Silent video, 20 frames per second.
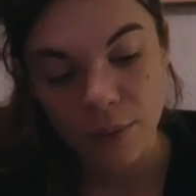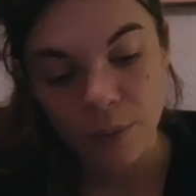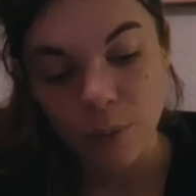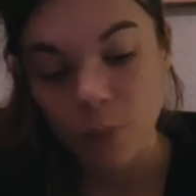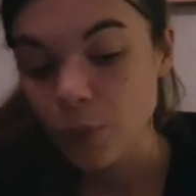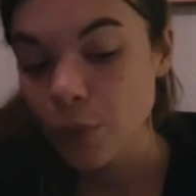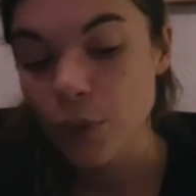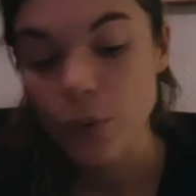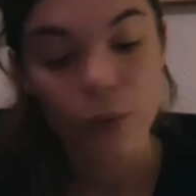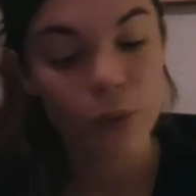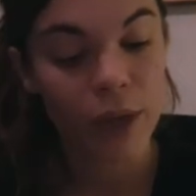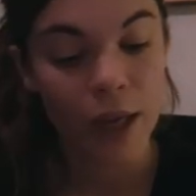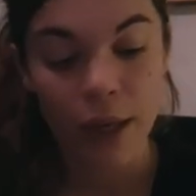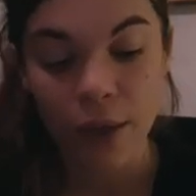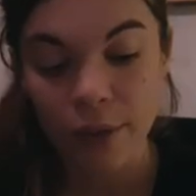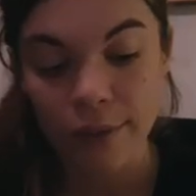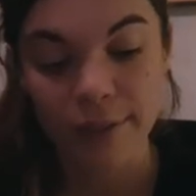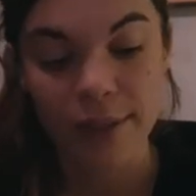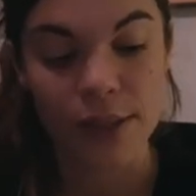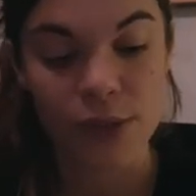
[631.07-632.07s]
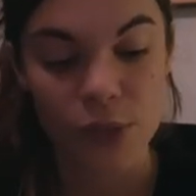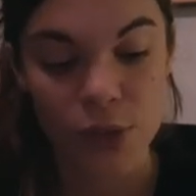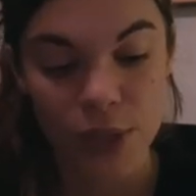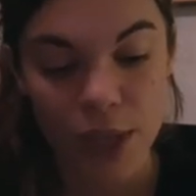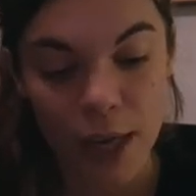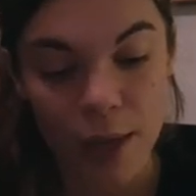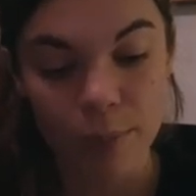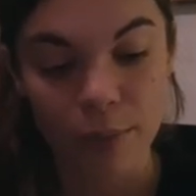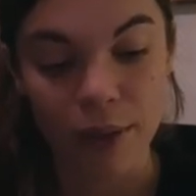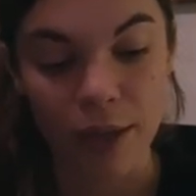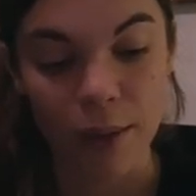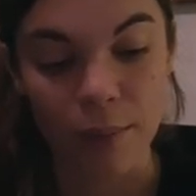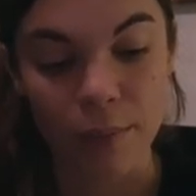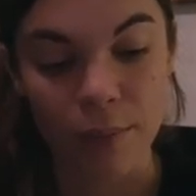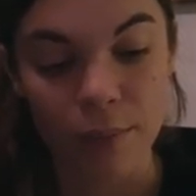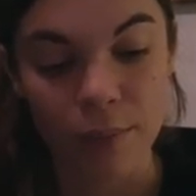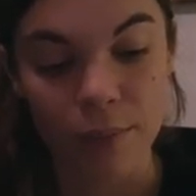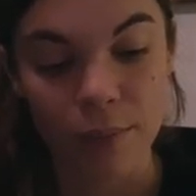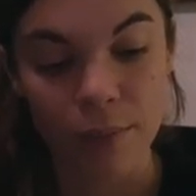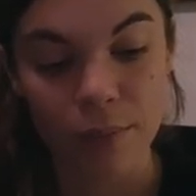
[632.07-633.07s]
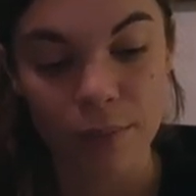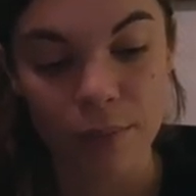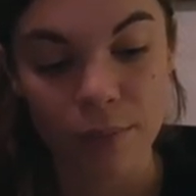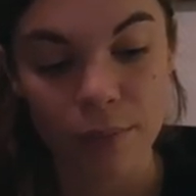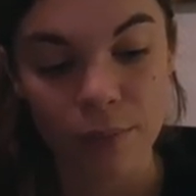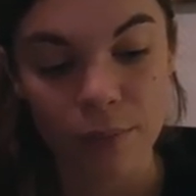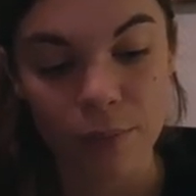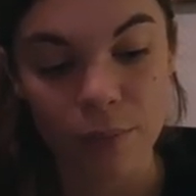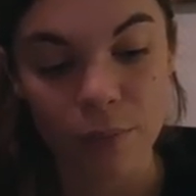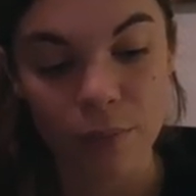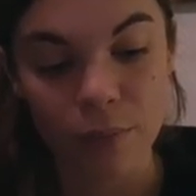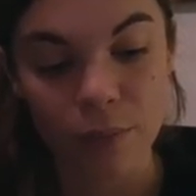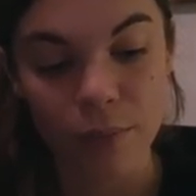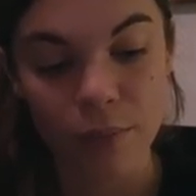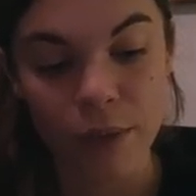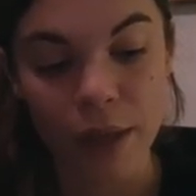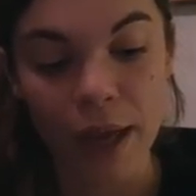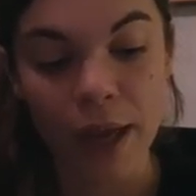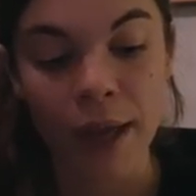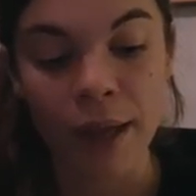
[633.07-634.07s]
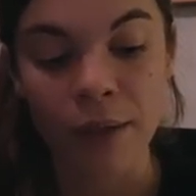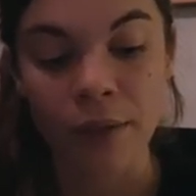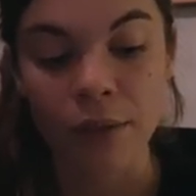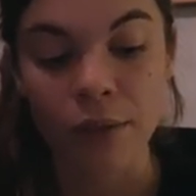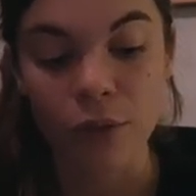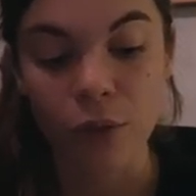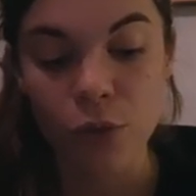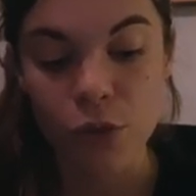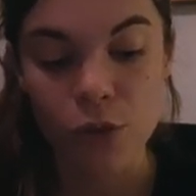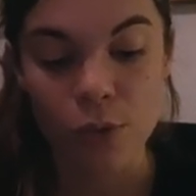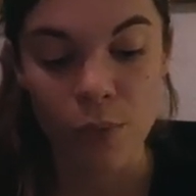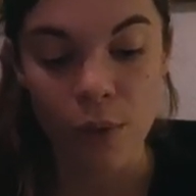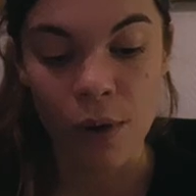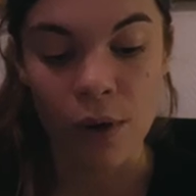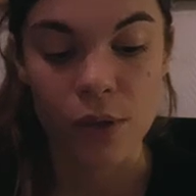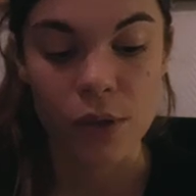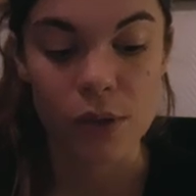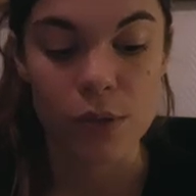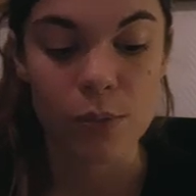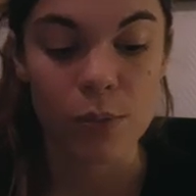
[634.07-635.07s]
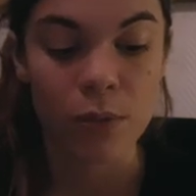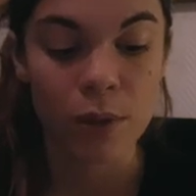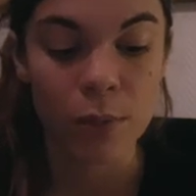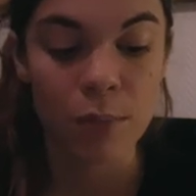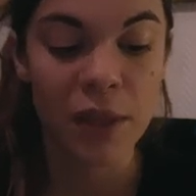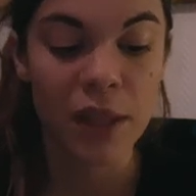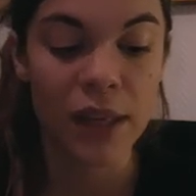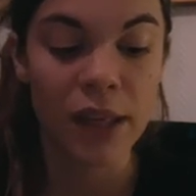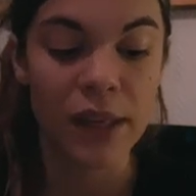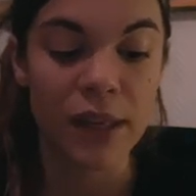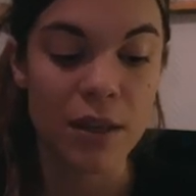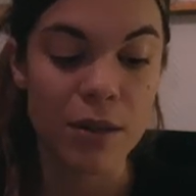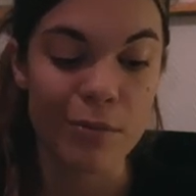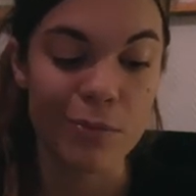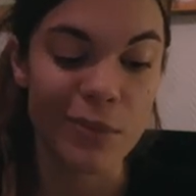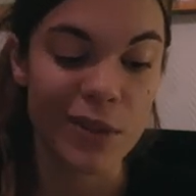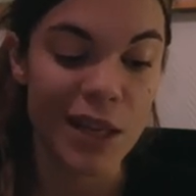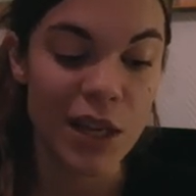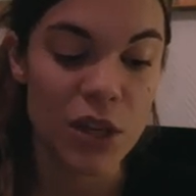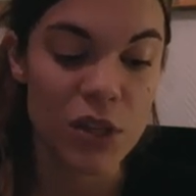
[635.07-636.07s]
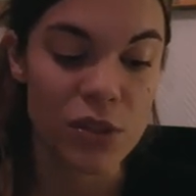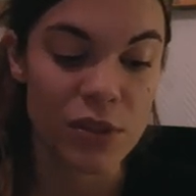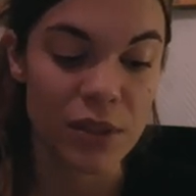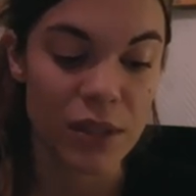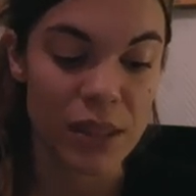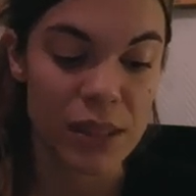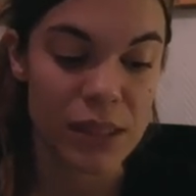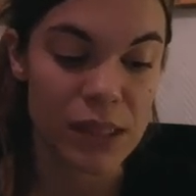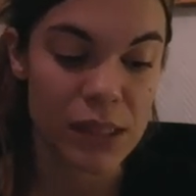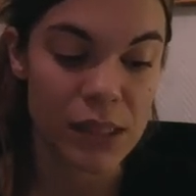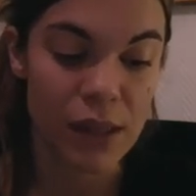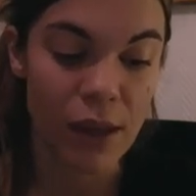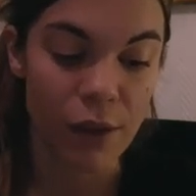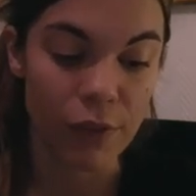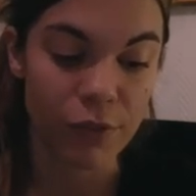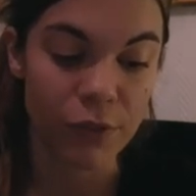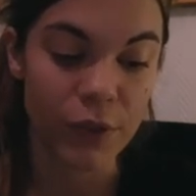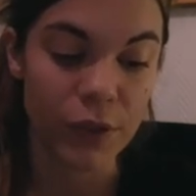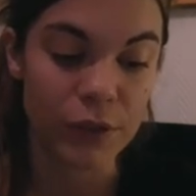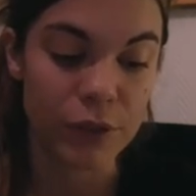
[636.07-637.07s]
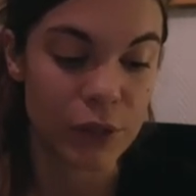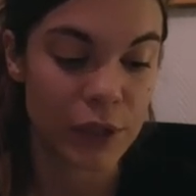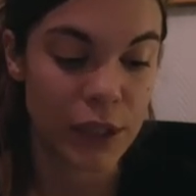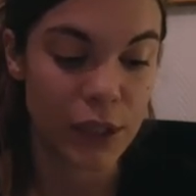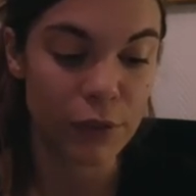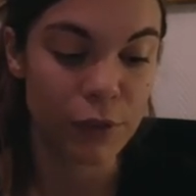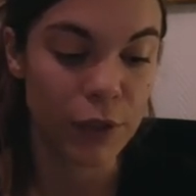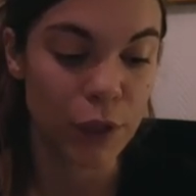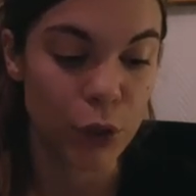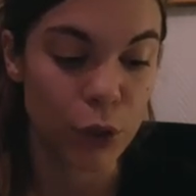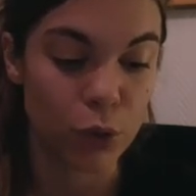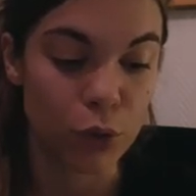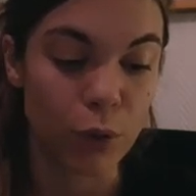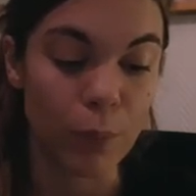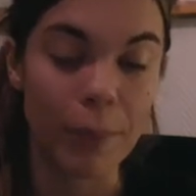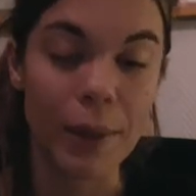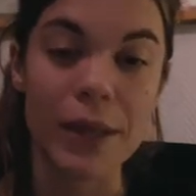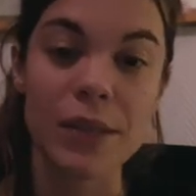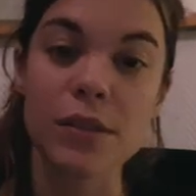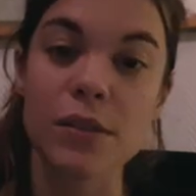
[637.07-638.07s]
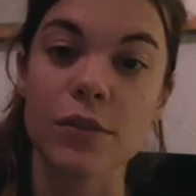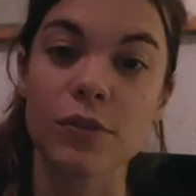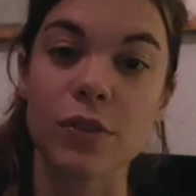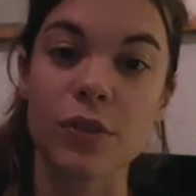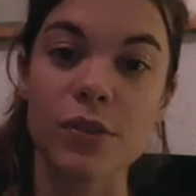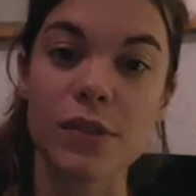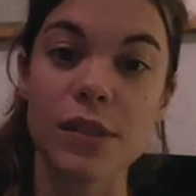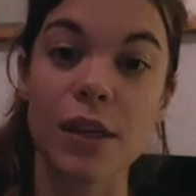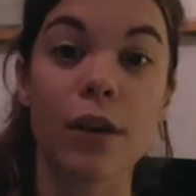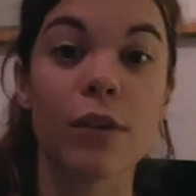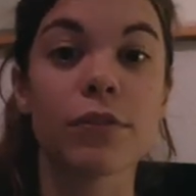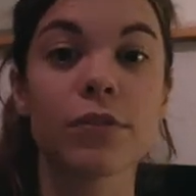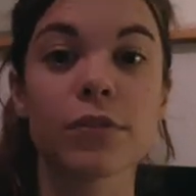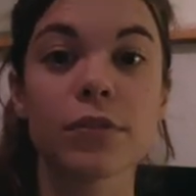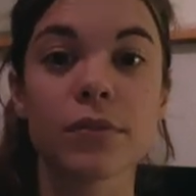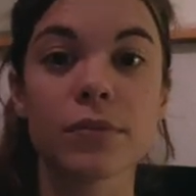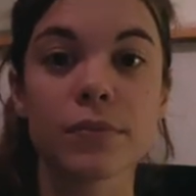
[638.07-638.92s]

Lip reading: you cannot escape them. And those works will be the illumination itself into giving you the best of yourself.